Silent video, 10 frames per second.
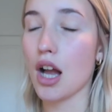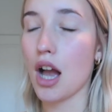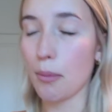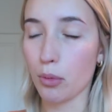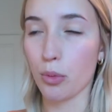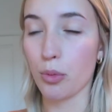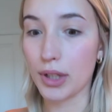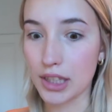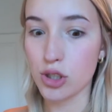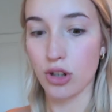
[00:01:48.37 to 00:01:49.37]
I'm
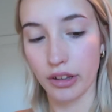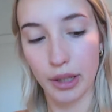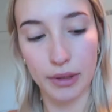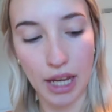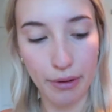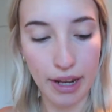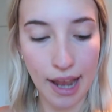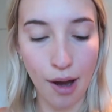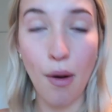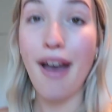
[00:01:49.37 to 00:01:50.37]
really struggling with that right
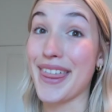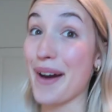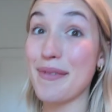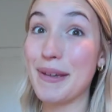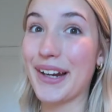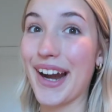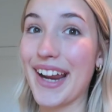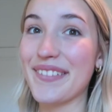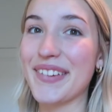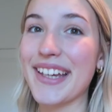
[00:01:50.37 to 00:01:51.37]
now, that would be
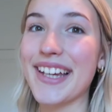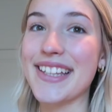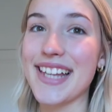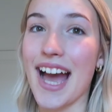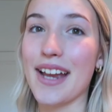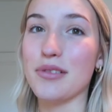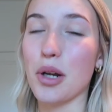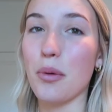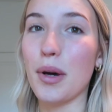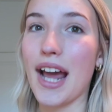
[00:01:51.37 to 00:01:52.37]
great because I
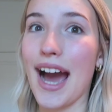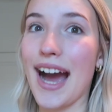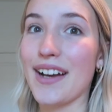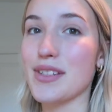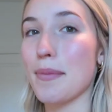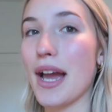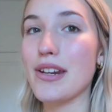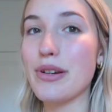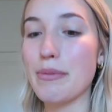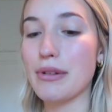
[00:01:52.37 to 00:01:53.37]
don't want to have to buy a
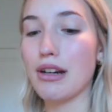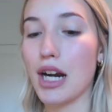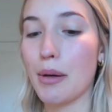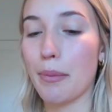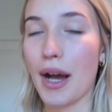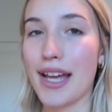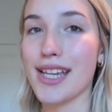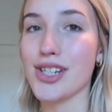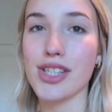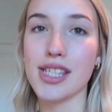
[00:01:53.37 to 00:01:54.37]
new computer, but
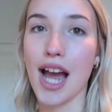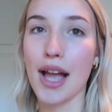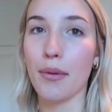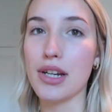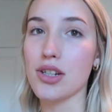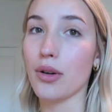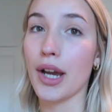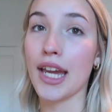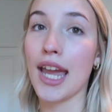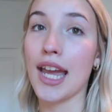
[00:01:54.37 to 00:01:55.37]
it's just dying way too
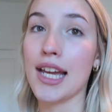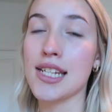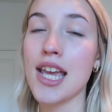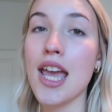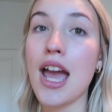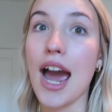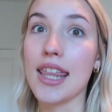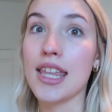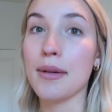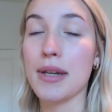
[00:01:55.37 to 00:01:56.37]
quick, and I
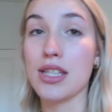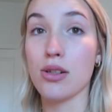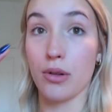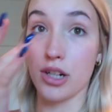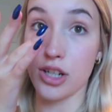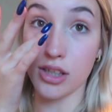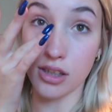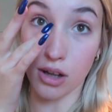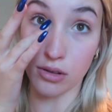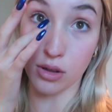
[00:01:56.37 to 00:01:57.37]
think my storage
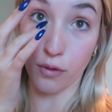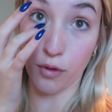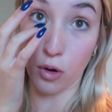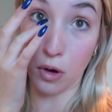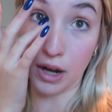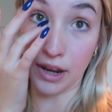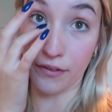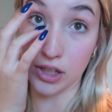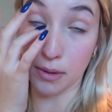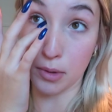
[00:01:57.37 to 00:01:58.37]
is also full, and
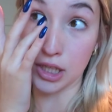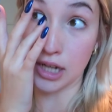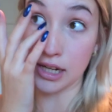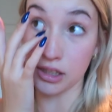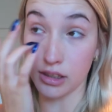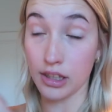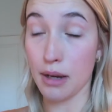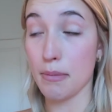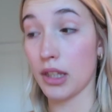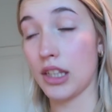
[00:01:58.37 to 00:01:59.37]
for some reason I delete like
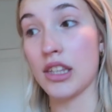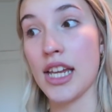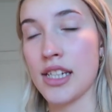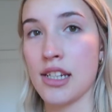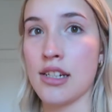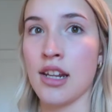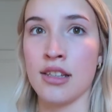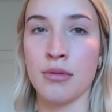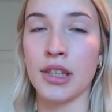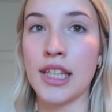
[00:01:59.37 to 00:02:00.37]
a million things and it
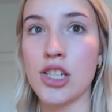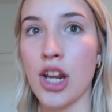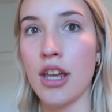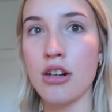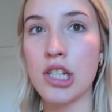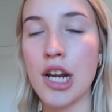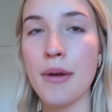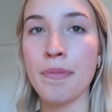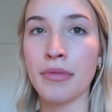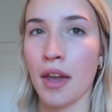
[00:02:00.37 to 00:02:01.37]
doesn't really change
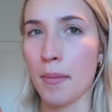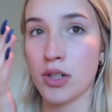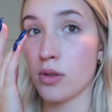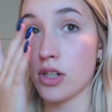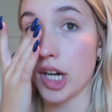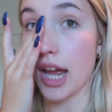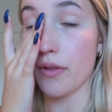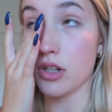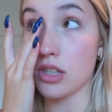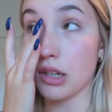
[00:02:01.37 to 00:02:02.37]
how much storage I
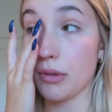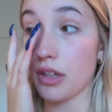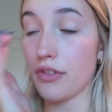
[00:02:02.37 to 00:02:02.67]
have, which is like really